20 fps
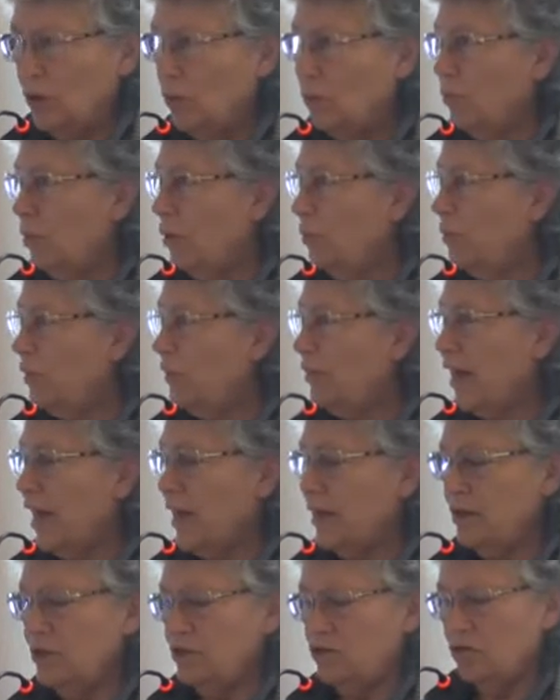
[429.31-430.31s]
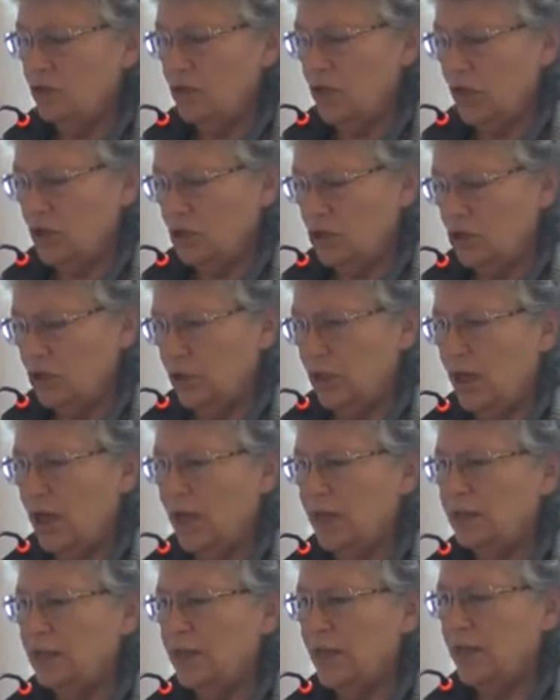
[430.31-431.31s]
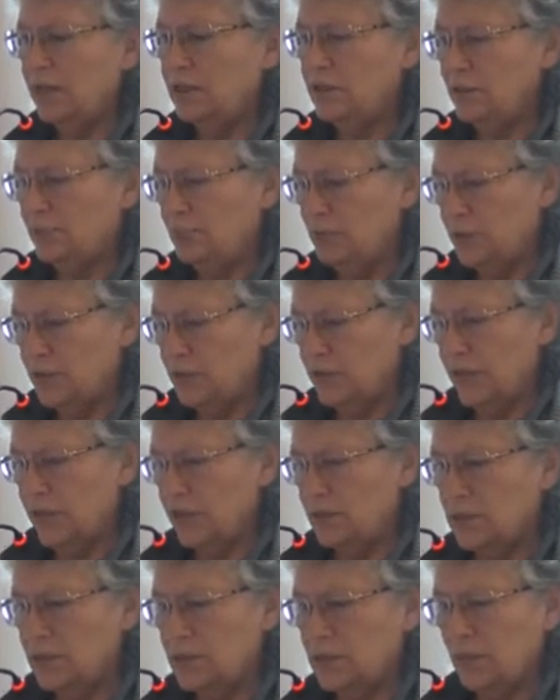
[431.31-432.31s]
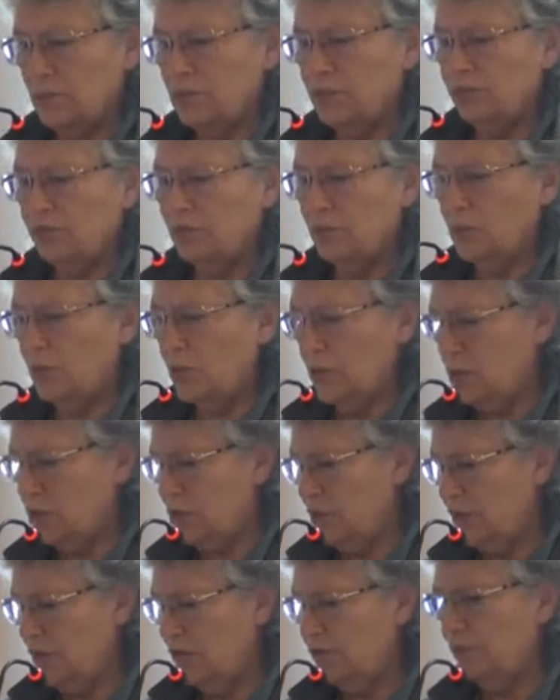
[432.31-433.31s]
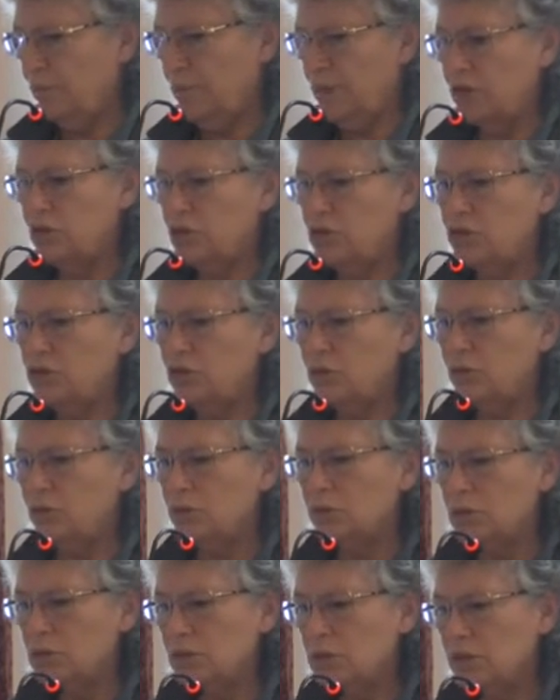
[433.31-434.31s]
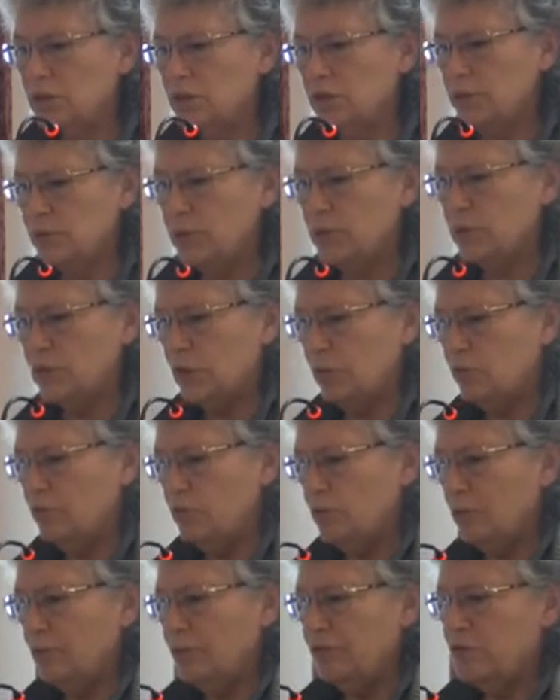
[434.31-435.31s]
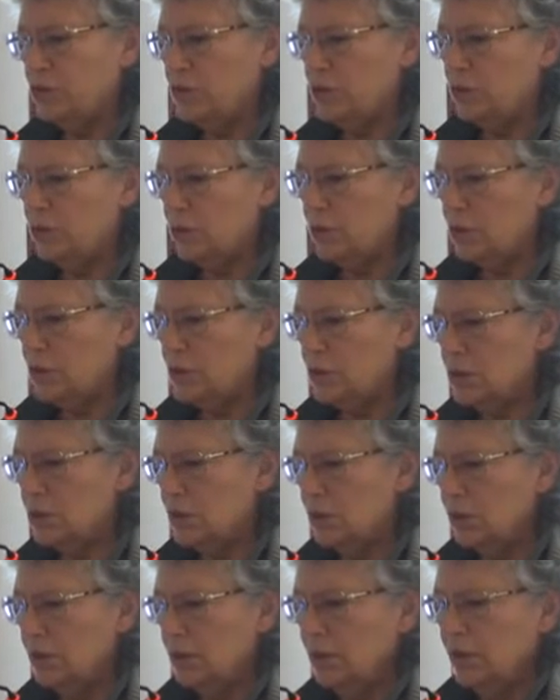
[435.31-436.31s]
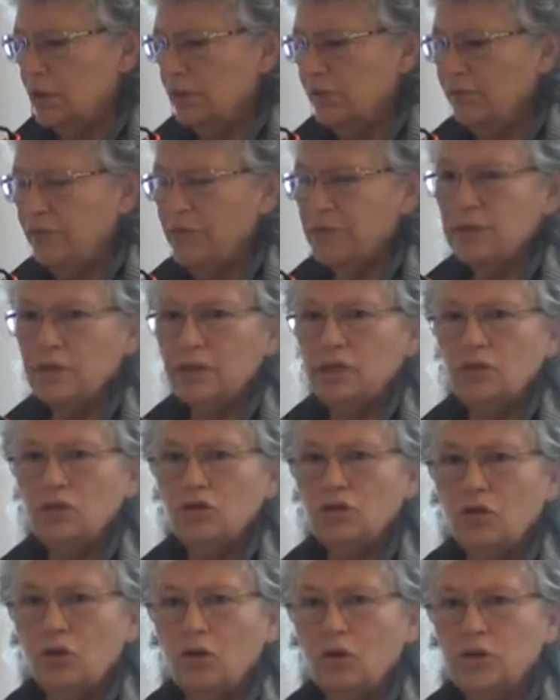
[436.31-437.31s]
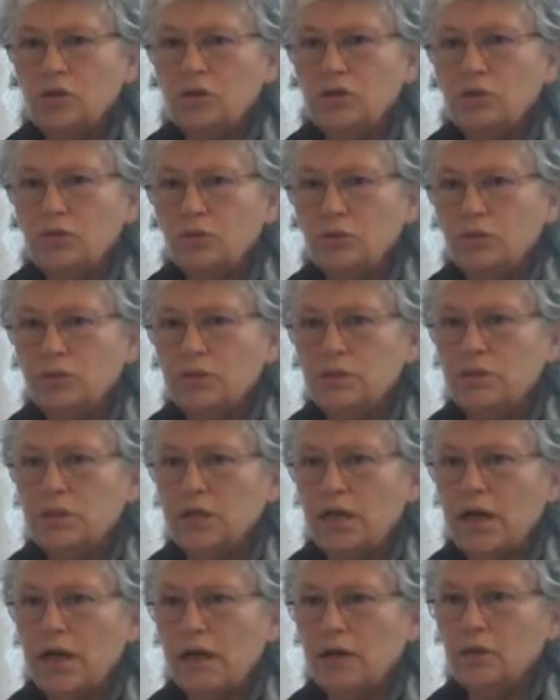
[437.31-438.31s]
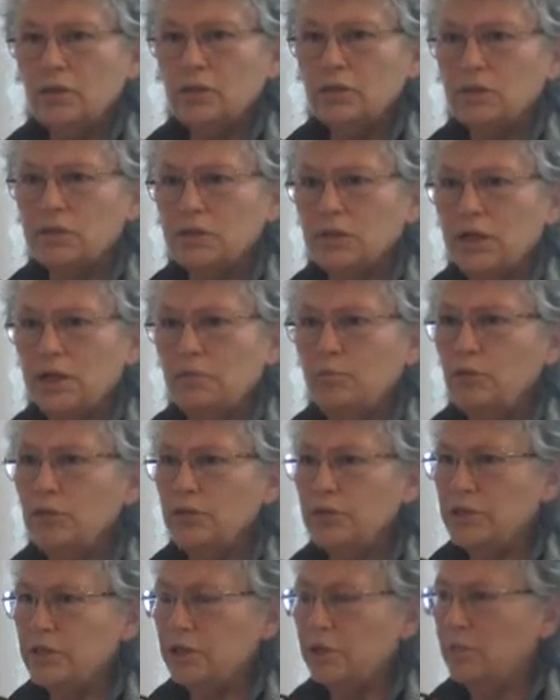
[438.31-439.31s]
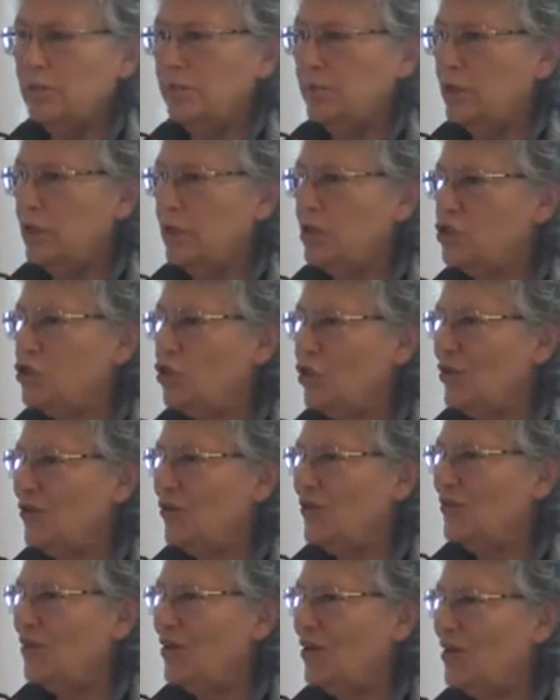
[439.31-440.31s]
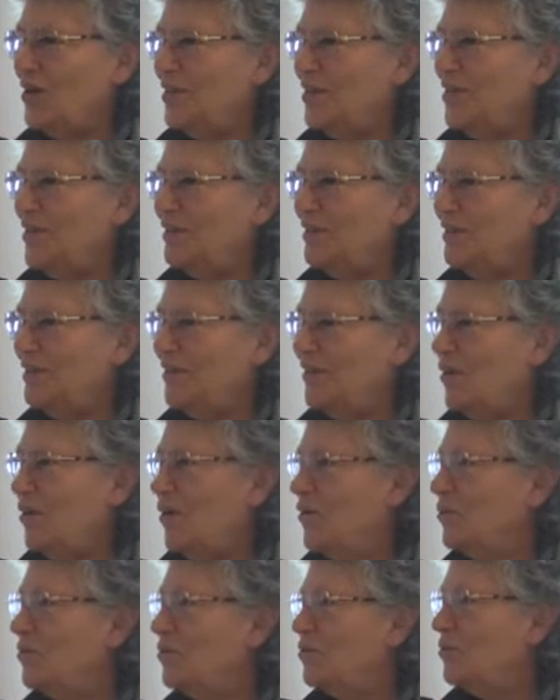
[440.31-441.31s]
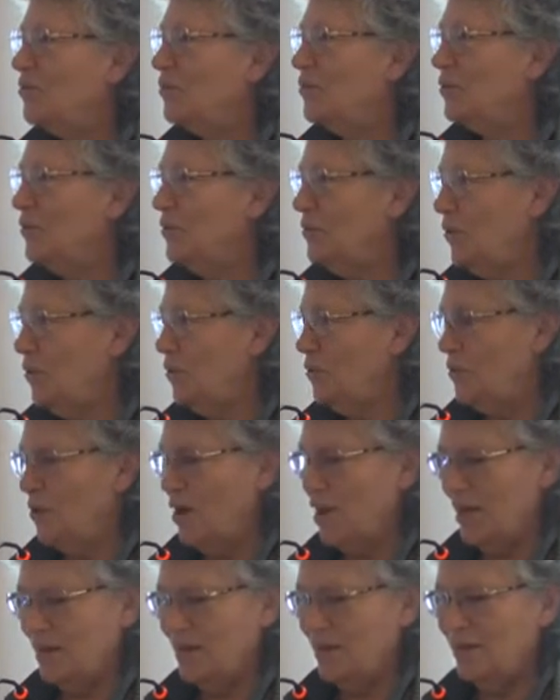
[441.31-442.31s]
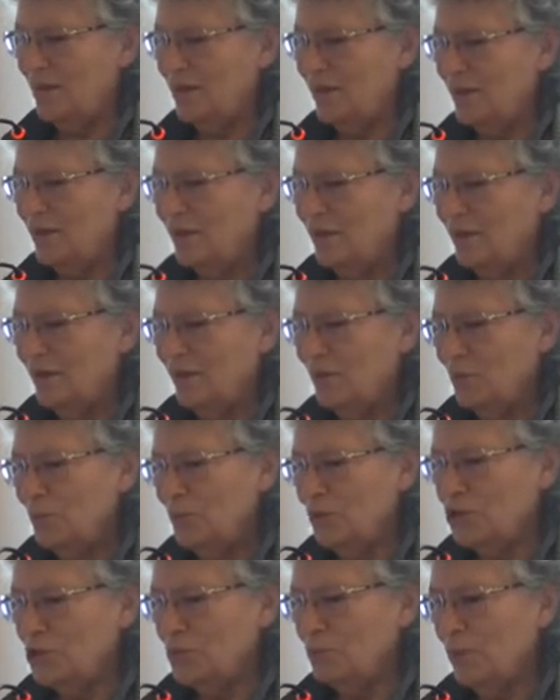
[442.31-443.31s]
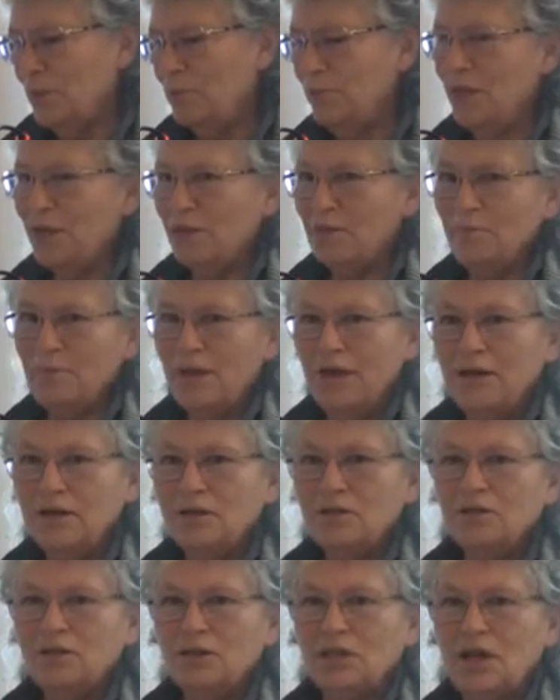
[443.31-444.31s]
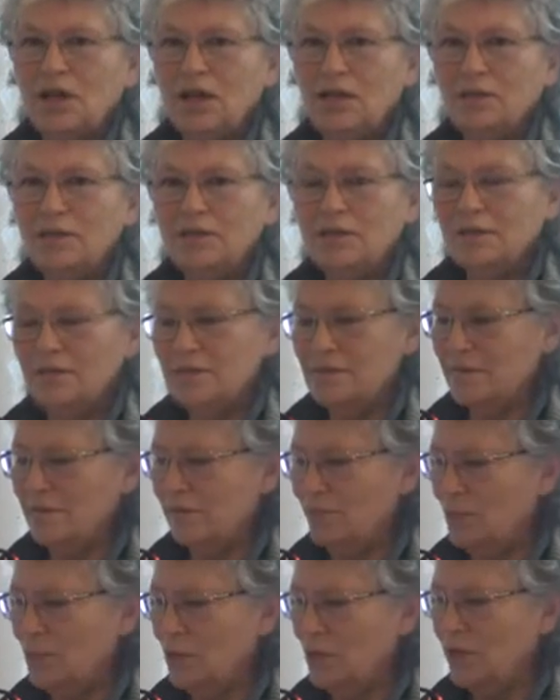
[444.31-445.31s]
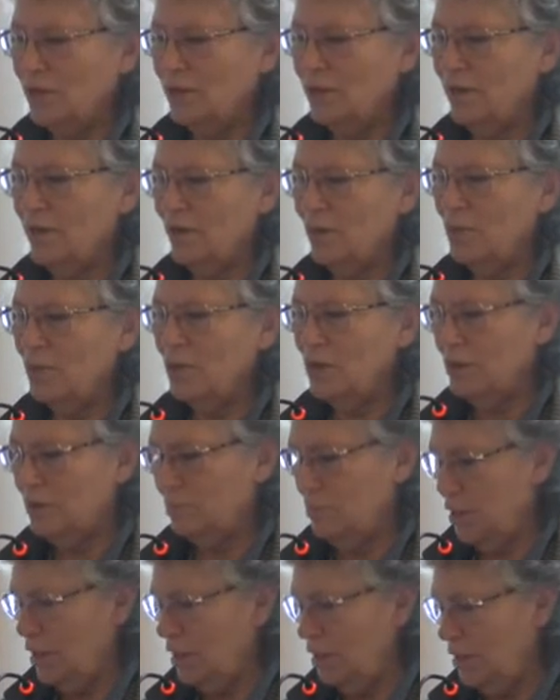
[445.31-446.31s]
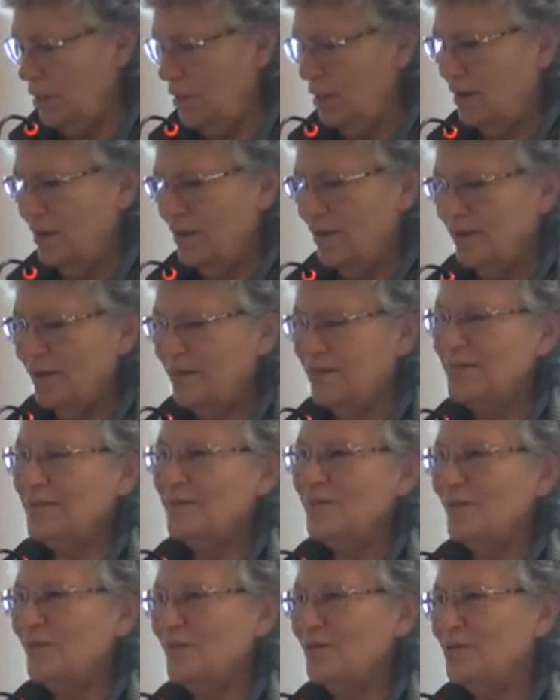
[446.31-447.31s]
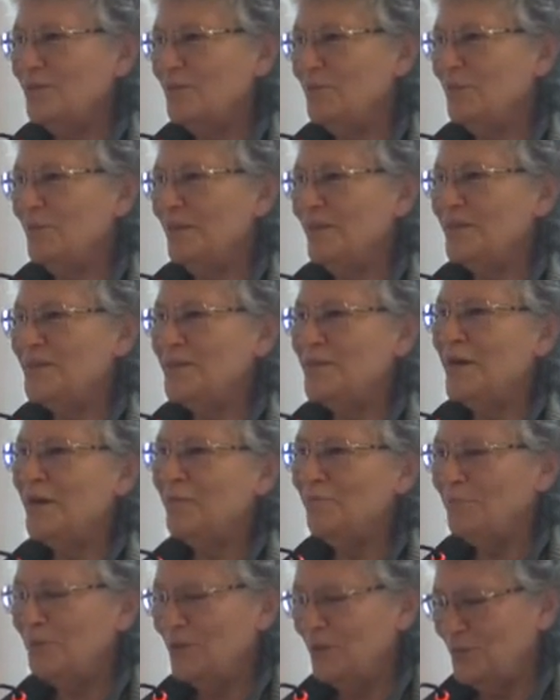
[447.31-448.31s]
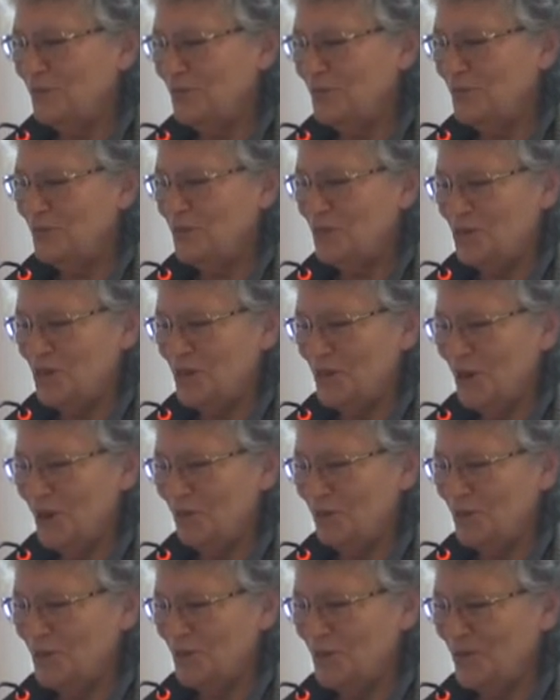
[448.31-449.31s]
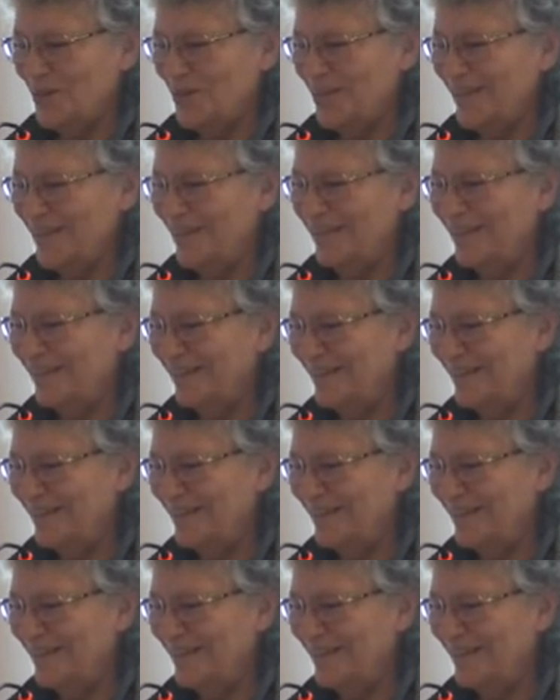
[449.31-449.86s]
Well, with that introduction, I'd like to present some of the works of my students. This was a group of students visiting Doris Duke's house and museum at Shangri-La in Honolulu, Hawaii, which my mathematical colleagues working there with me considered to be a temple of geometry.